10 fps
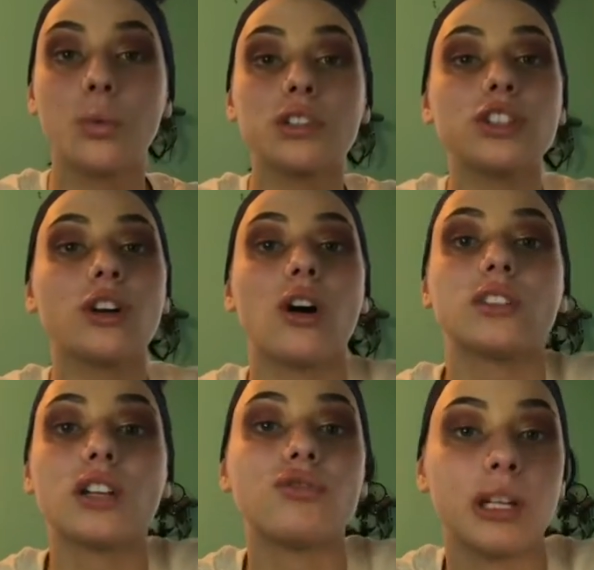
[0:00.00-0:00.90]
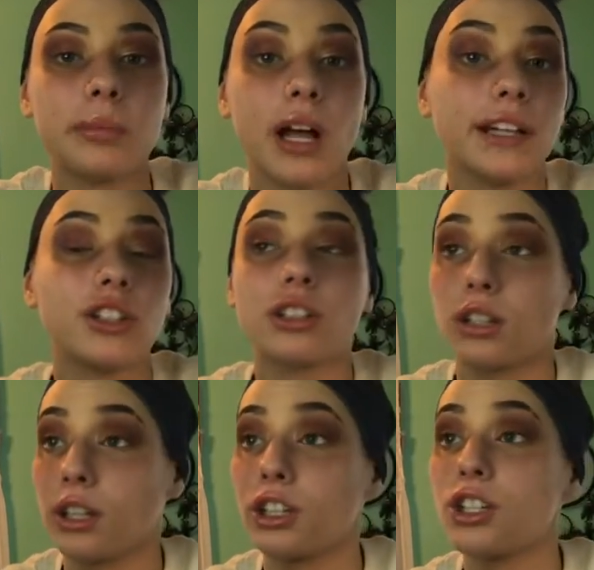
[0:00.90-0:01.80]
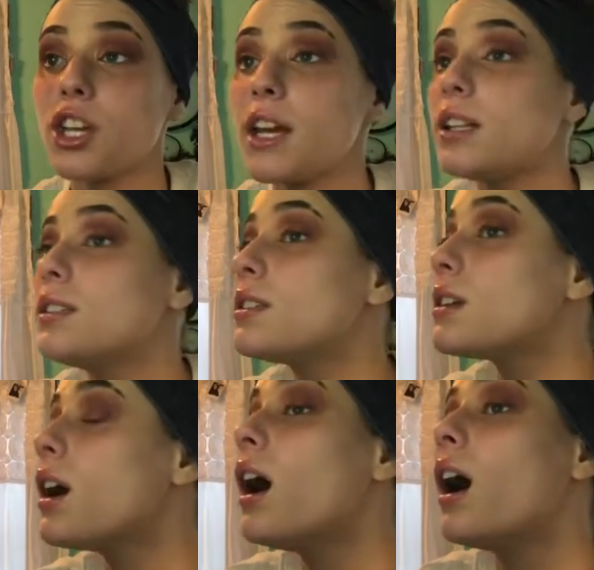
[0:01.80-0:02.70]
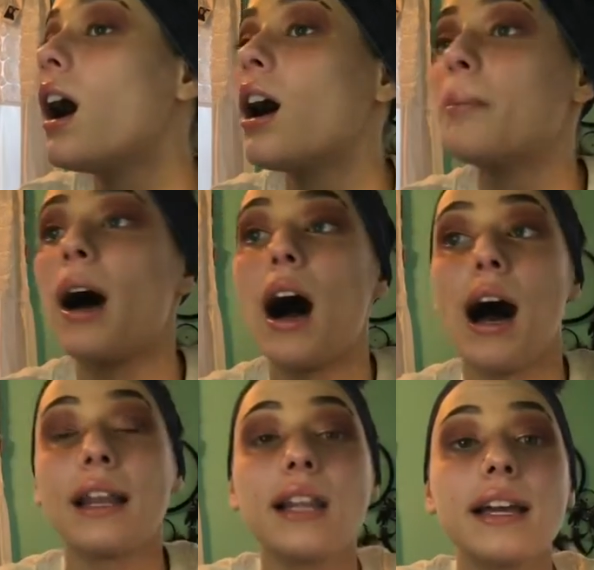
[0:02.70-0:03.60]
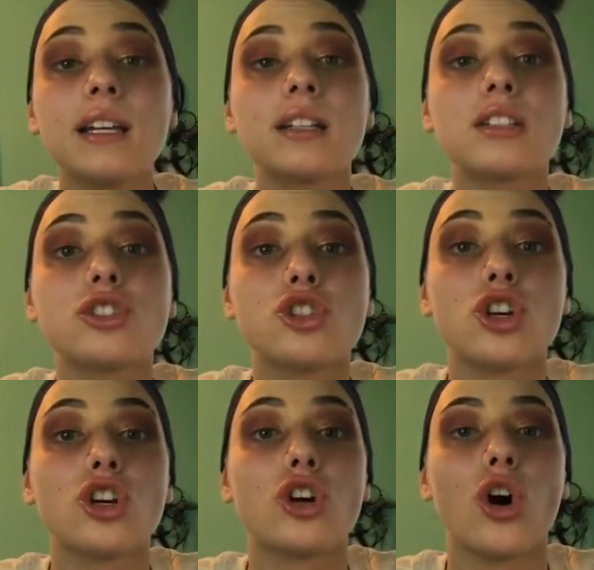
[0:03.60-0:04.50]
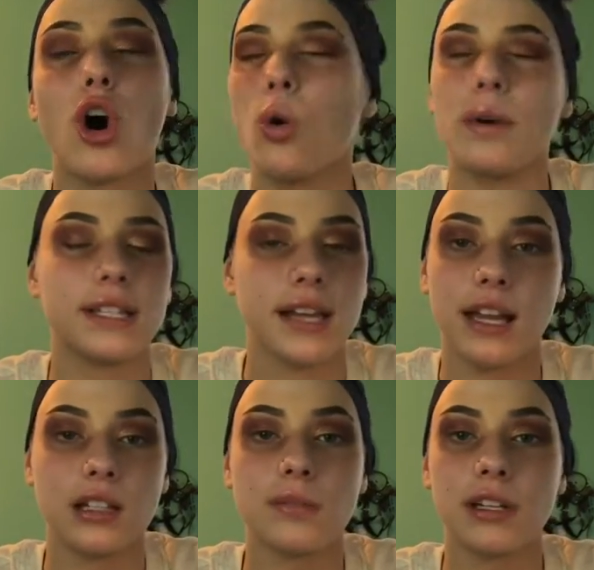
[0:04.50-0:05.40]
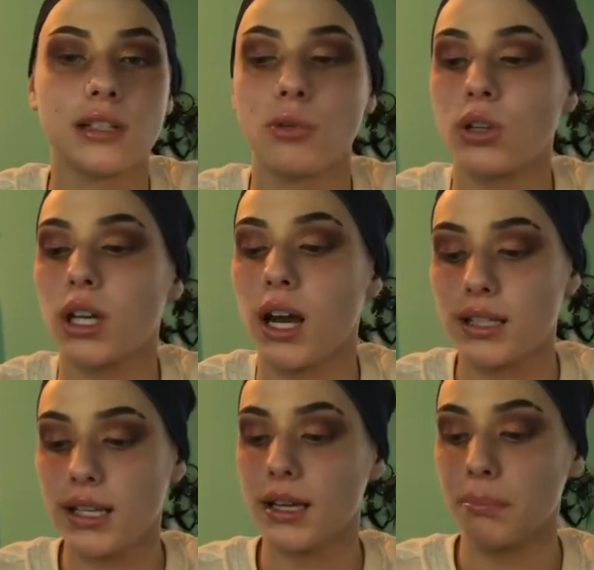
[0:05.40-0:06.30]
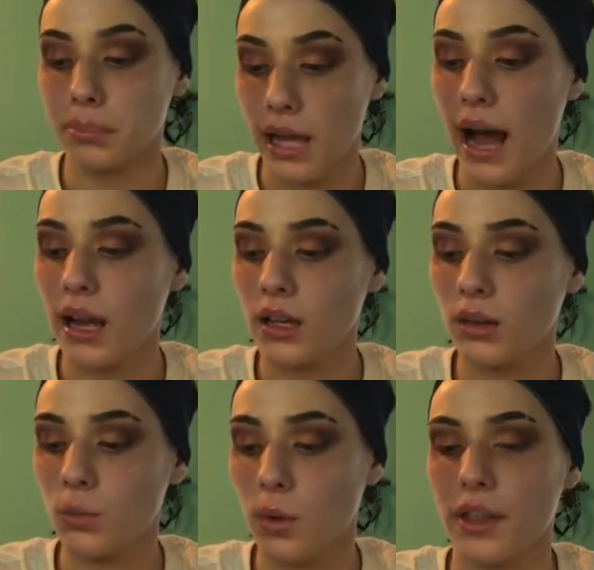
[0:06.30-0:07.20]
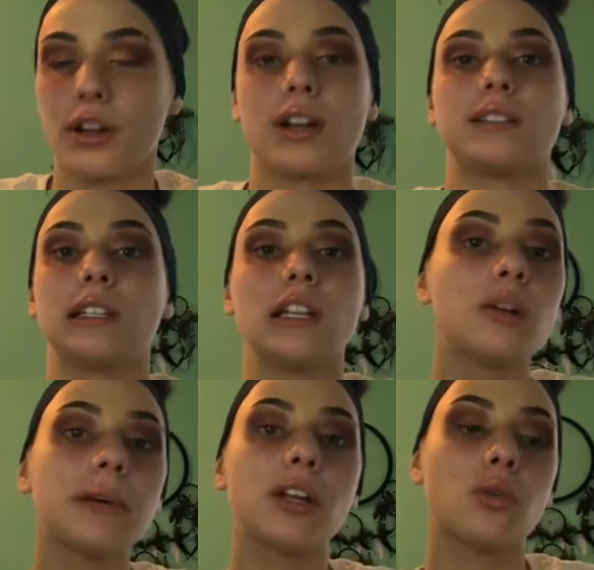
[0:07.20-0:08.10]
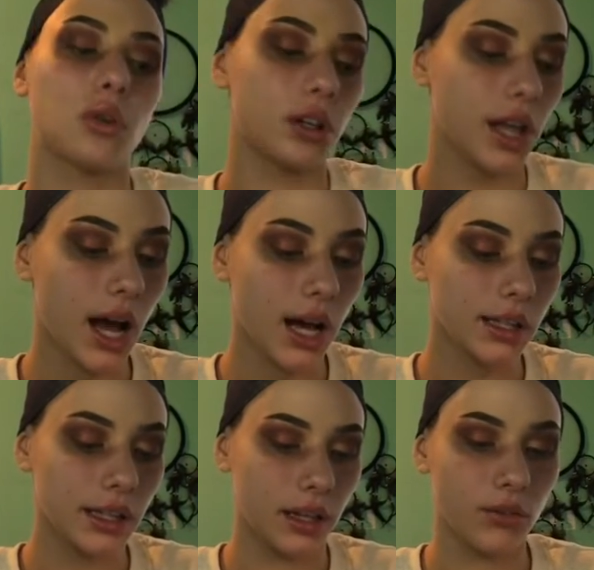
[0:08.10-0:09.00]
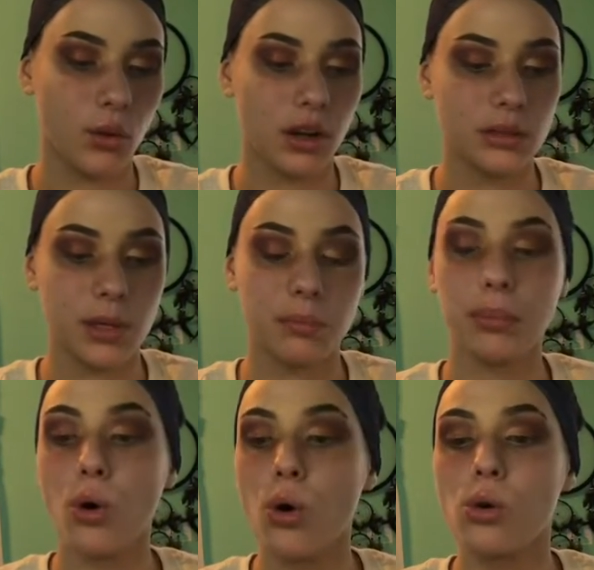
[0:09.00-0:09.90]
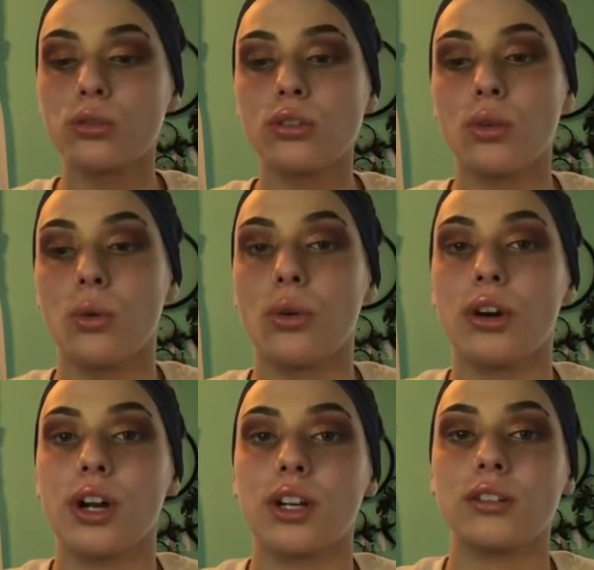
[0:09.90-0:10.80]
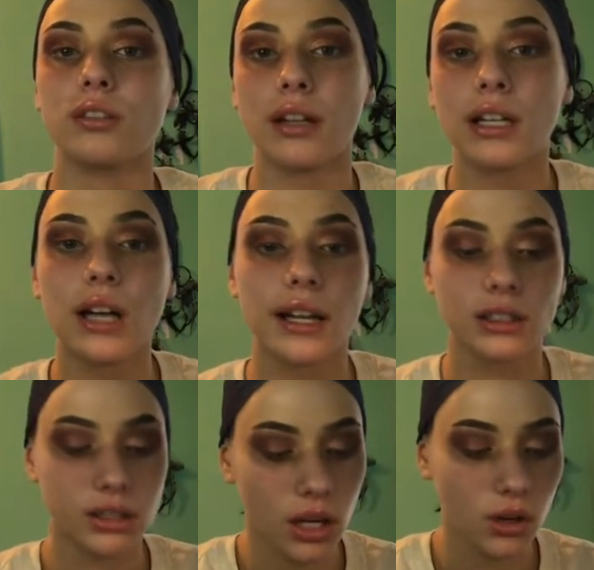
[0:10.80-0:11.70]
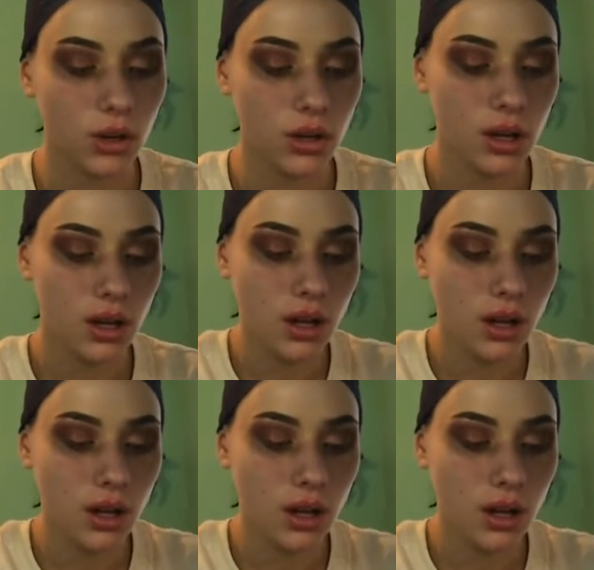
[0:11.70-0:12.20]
Once you're all done reapplying your glitter shades, I like to always end my smoky eyes in black, whether it's a little bit or a lot, like if you want it to be bold or like kind of subtle.